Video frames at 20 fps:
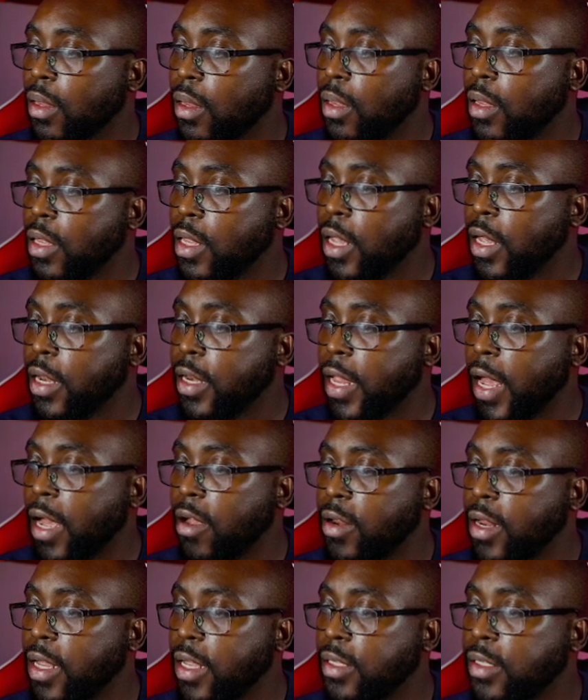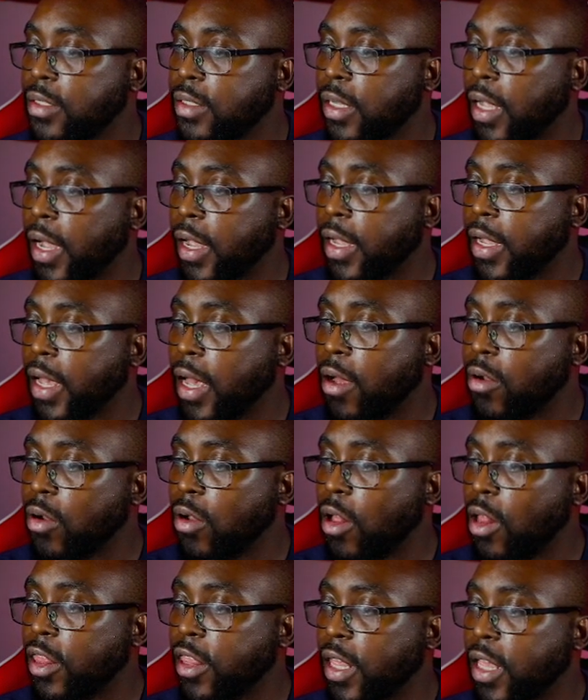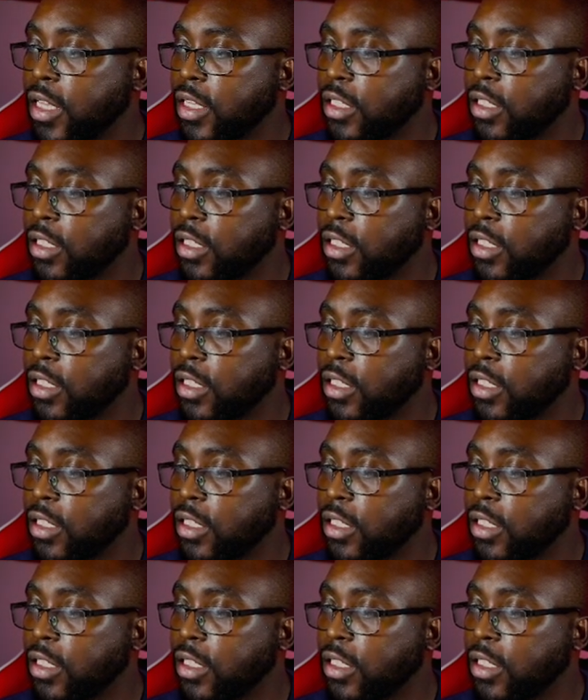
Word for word: yeah, doubtless I count all things